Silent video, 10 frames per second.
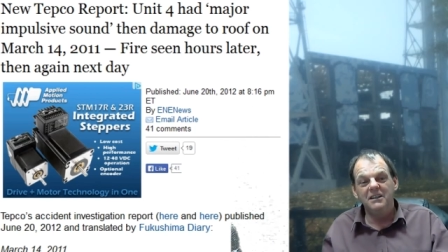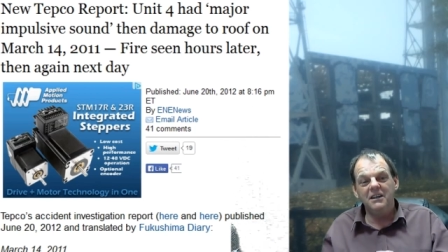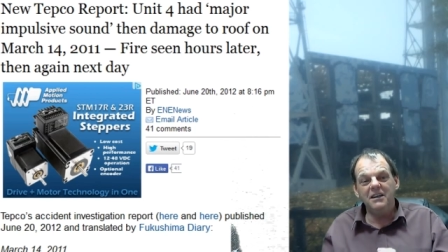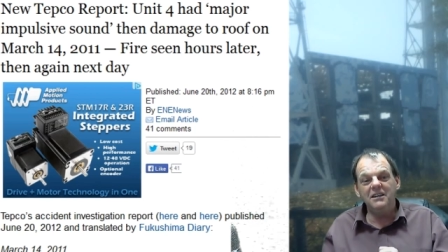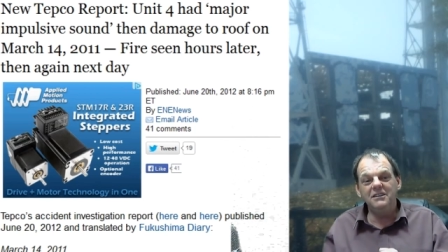
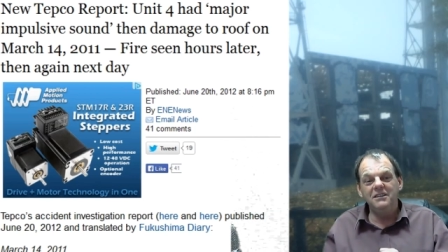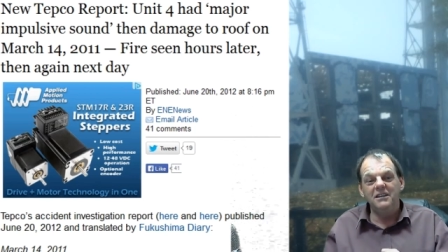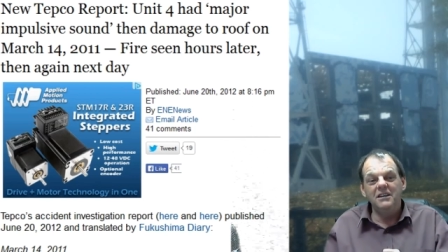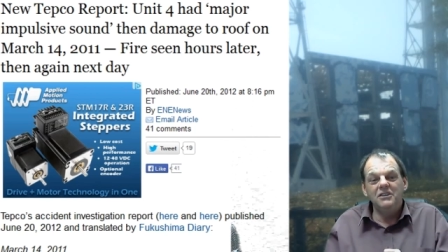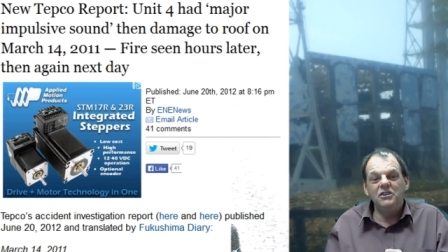On
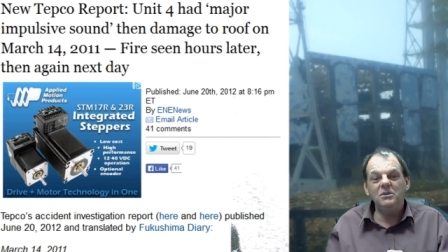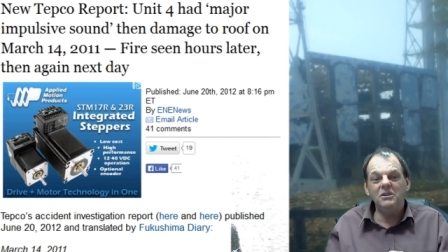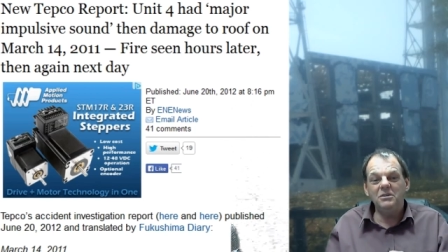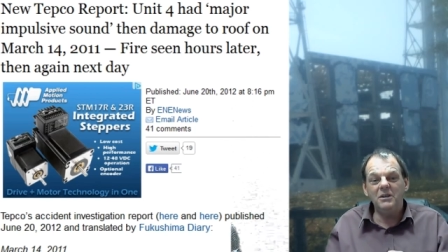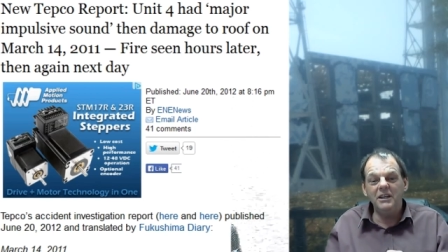June
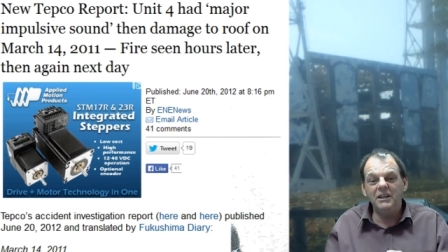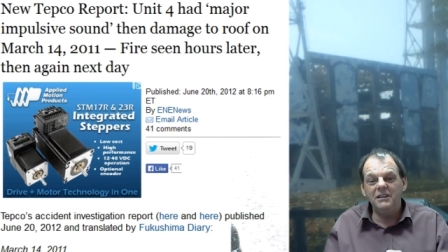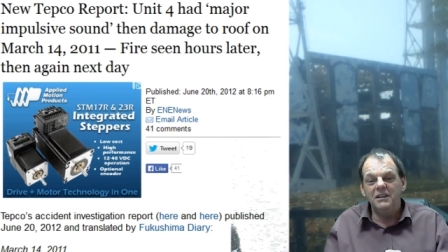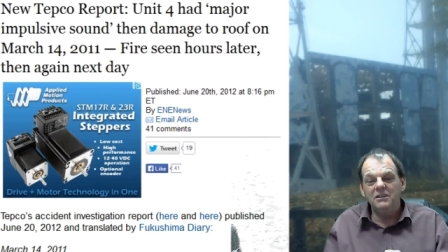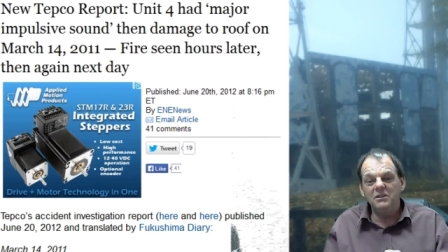the 20th,
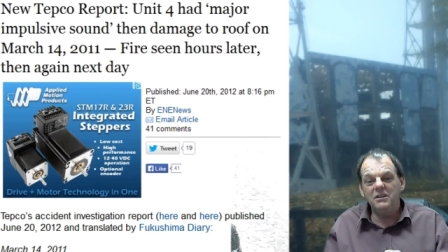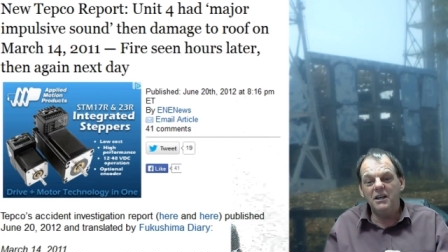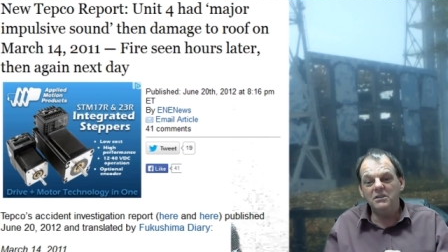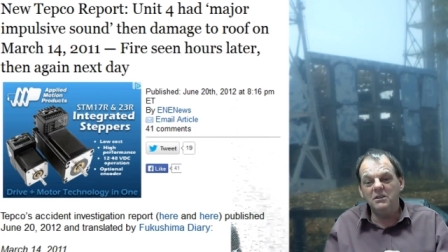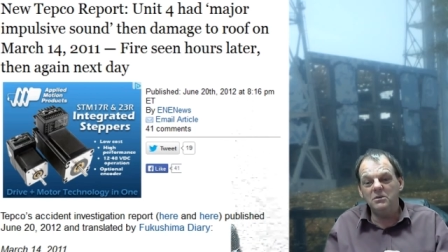
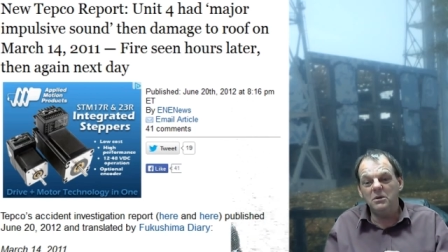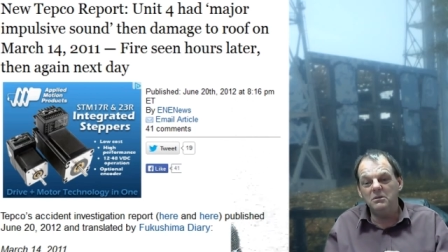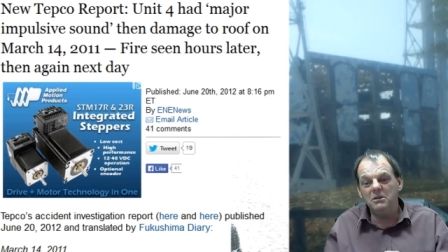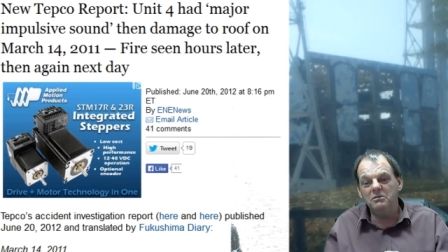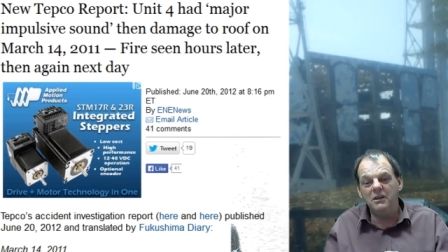
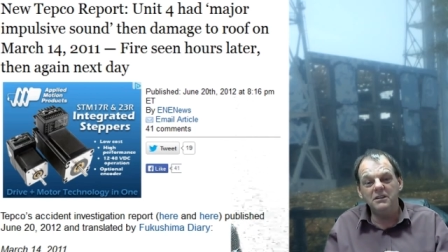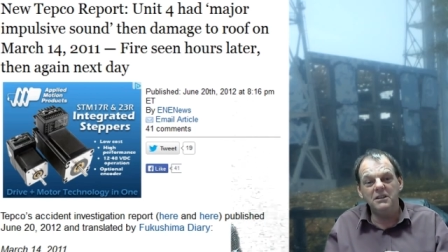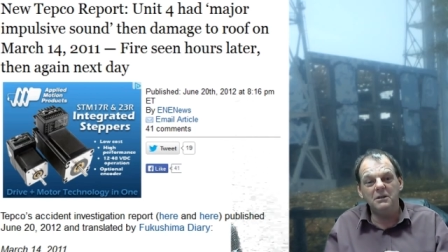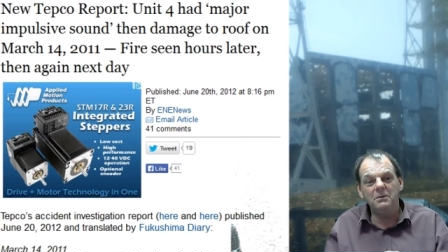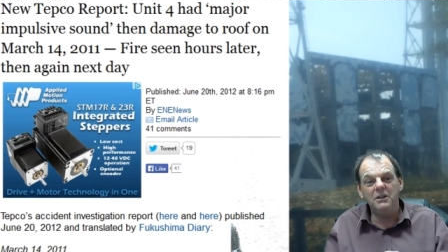2012, they
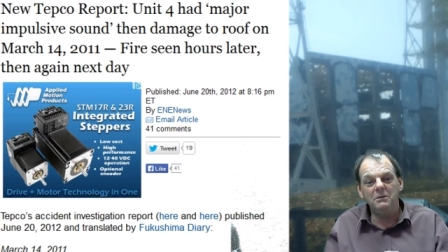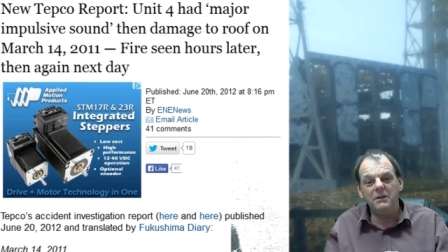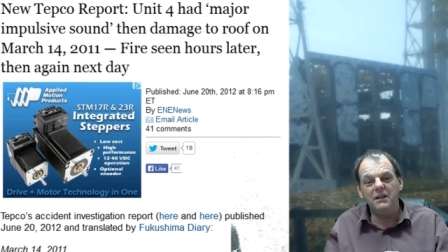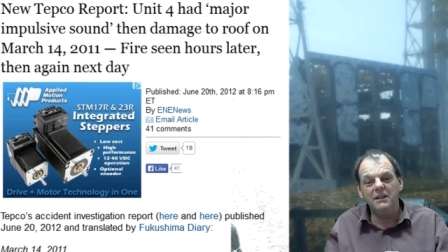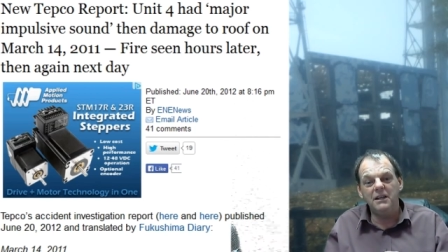fessed up a little
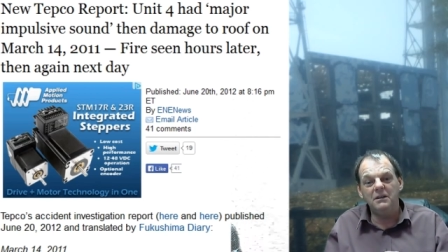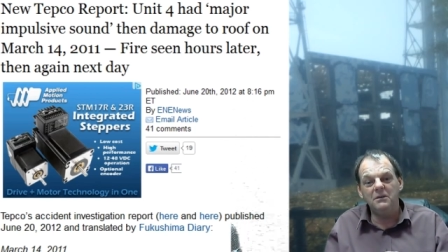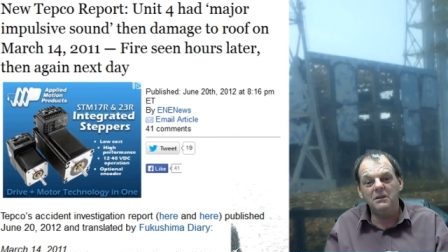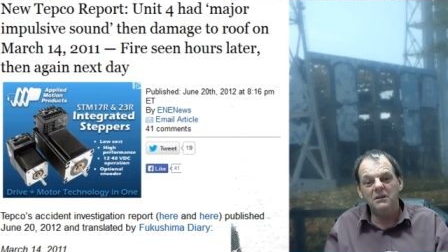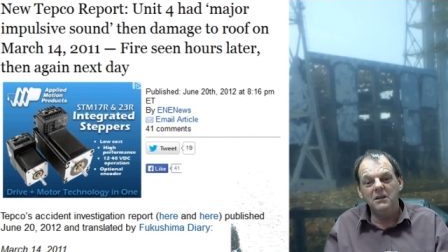bit on that
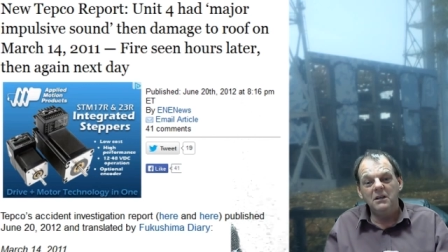one.